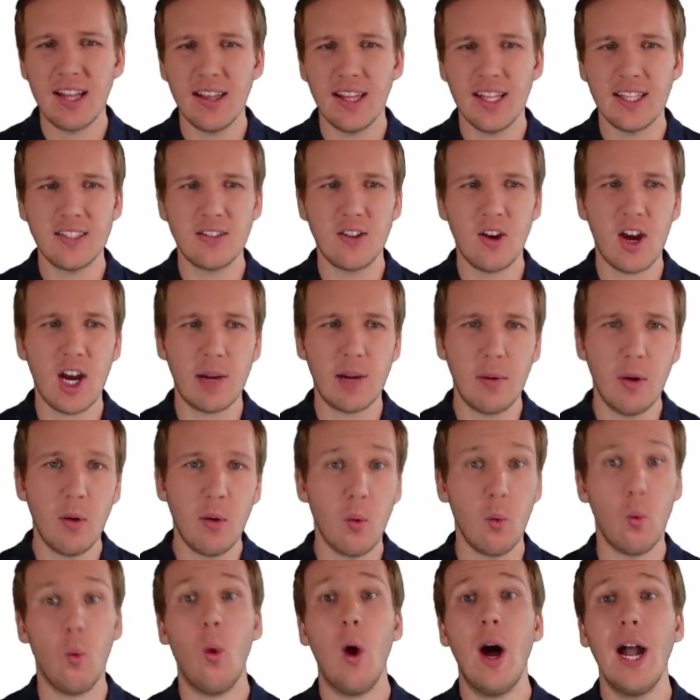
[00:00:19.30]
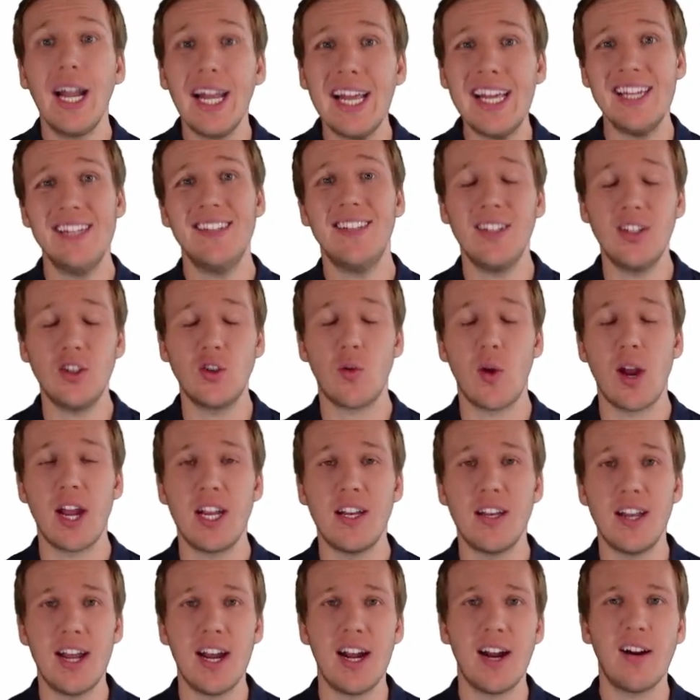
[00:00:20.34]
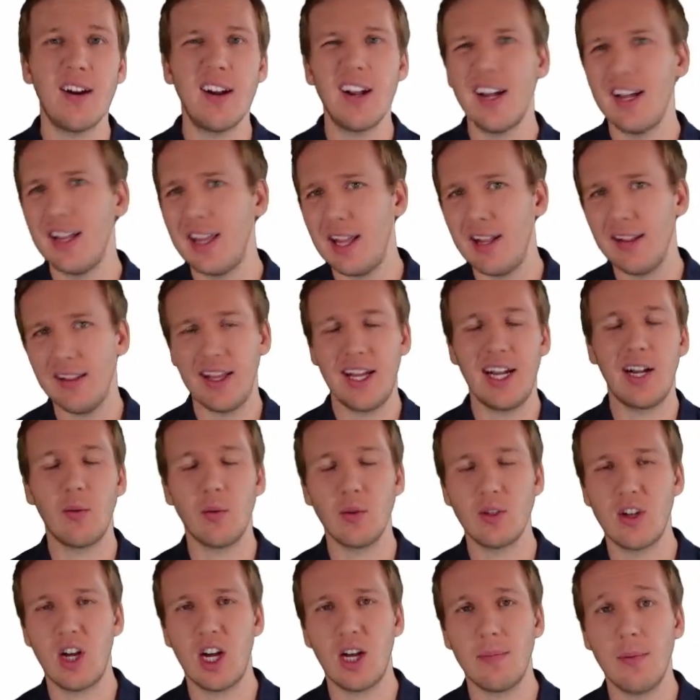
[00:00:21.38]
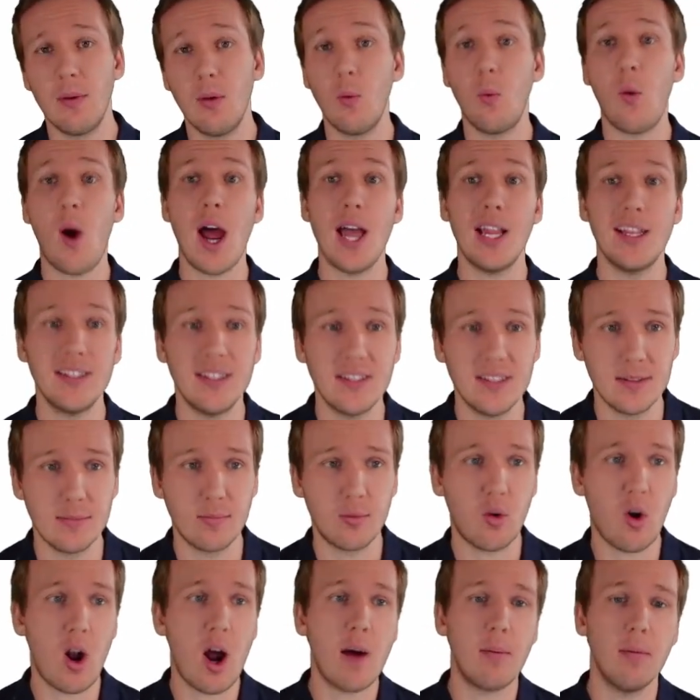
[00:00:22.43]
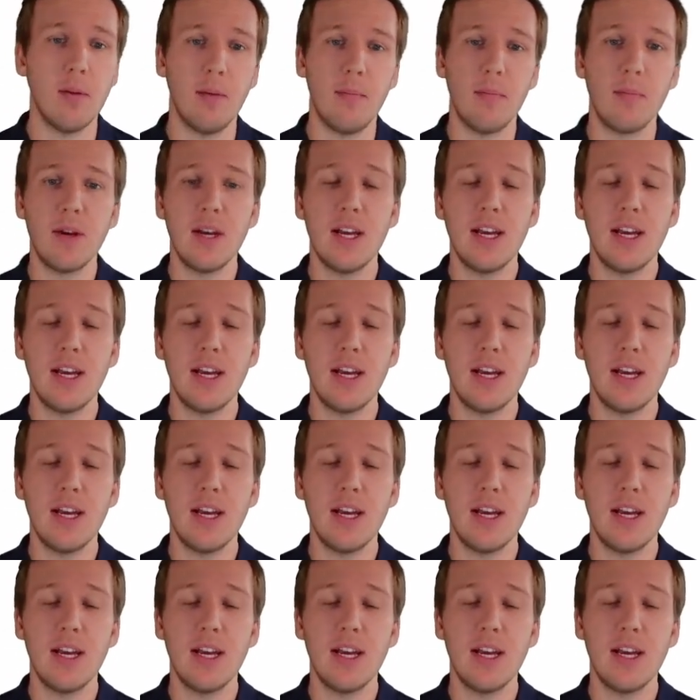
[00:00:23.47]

let's talk about what is entrained air, and then later we'll talk about why this is a problem.